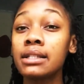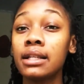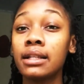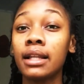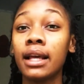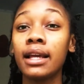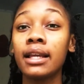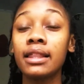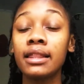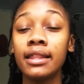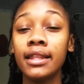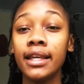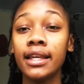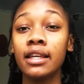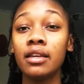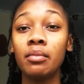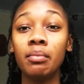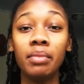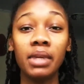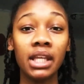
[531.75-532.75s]
then like they
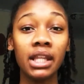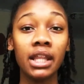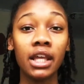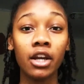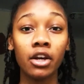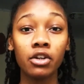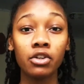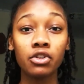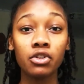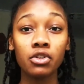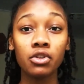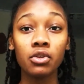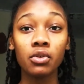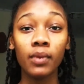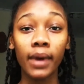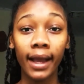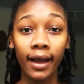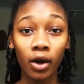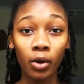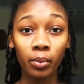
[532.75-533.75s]
can be there
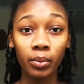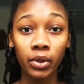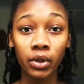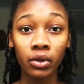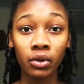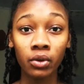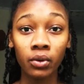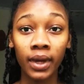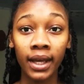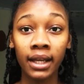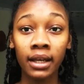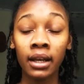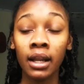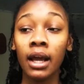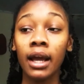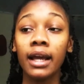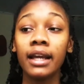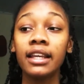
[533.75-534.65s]
to help you and